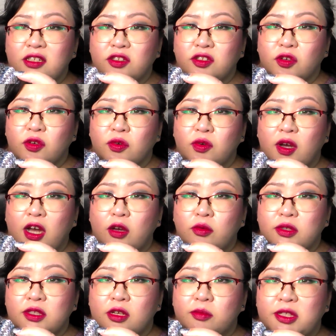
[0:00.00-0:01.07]
So I
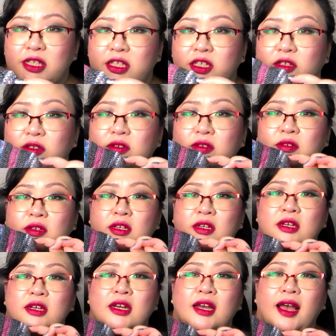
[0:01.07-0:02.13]
was up to here
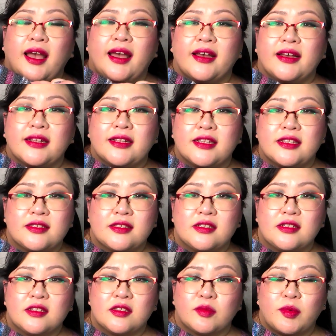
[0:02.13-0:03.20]
and this
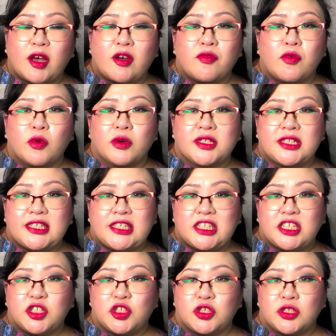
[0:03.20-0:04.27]
is about 14
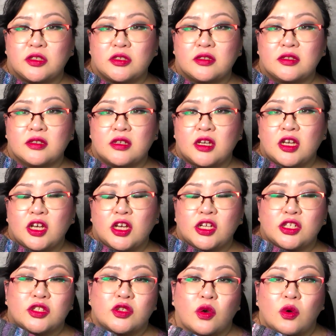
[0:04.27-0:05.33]
inches.
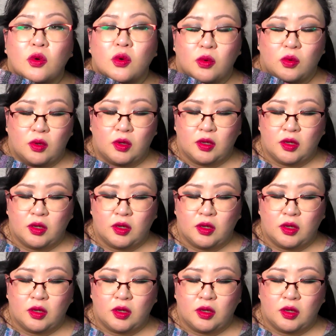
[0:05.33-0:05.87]
So